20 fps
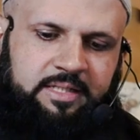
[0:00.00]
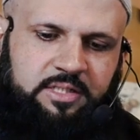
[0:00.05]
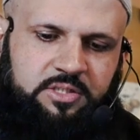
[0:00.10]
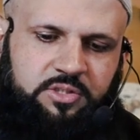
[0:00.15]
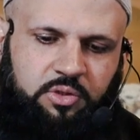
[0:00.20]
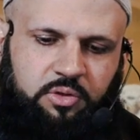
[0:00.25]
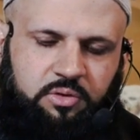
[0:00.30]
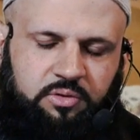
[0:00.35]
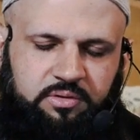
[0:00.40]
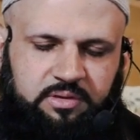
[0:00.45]

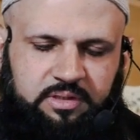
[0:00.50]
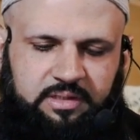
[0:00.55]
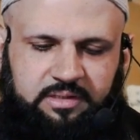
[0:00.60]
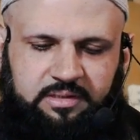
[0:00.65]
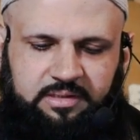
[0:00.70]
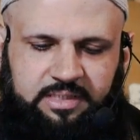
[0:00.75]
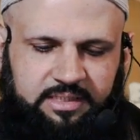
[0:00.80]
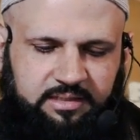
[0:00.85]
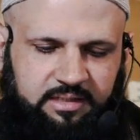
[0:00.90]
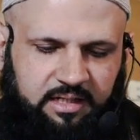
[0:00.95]
So
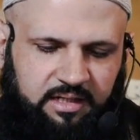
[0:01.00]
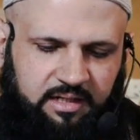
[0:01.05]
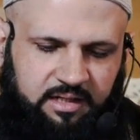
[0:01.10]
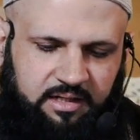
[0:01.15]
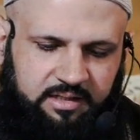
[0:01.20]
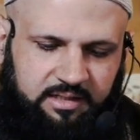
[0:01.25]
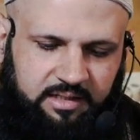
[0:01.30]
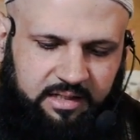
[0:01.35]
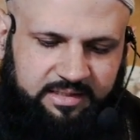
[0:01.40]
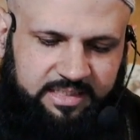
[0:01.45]

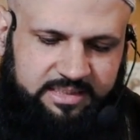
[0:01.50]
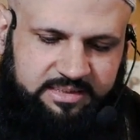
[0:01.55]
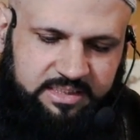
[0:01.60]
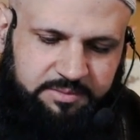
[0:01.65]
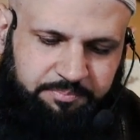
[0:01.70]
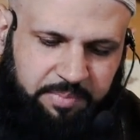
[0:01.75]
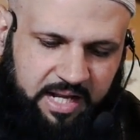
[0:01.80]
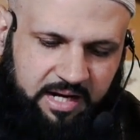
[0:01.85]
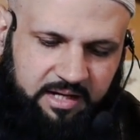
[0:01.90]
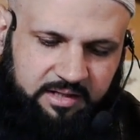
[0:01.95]
uh, this
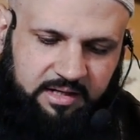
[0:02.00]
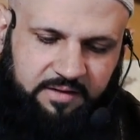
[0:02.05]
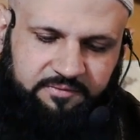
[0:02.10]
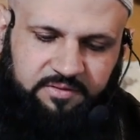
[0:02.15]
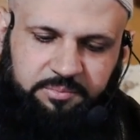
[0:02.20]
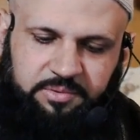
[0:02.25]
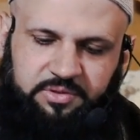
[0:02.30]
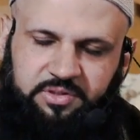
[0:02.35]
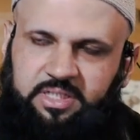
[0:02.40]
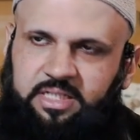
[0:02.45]
is paragraph
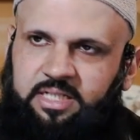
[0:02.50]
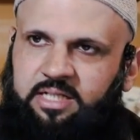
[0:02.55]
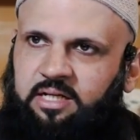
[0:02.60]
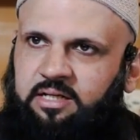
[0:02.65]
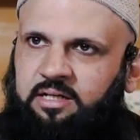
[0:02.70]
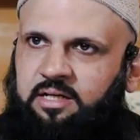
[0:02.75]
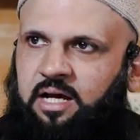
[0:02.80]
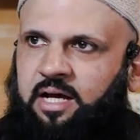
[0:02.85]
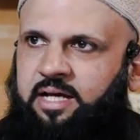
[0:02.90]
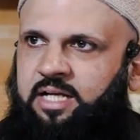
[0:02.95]
number
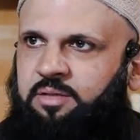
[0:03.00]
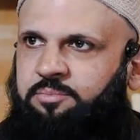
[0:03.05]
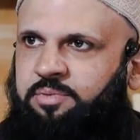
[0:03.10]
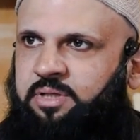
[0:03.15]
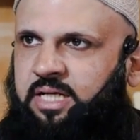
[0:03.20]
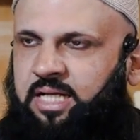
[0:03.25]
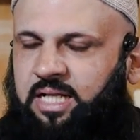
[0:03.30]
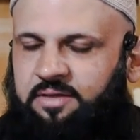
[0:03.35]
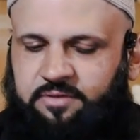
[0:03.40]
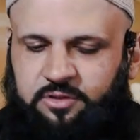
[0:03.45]
3, ayah
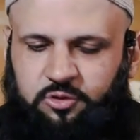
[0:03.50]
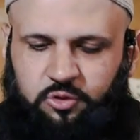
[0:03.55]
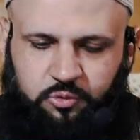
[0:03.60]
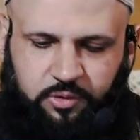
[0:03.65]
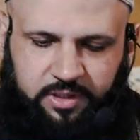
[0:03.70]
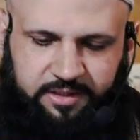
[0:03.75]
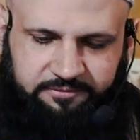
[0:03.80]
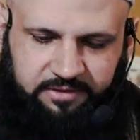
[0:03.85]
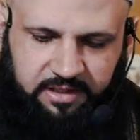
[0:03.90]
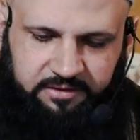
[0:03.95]
number 11 to
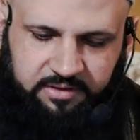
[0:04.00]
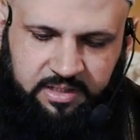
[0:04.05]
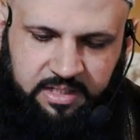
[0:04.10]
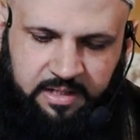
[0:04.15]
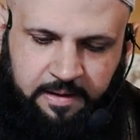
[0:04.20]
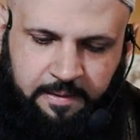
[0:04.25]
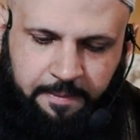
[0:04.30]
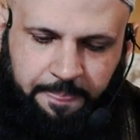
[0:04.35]
25.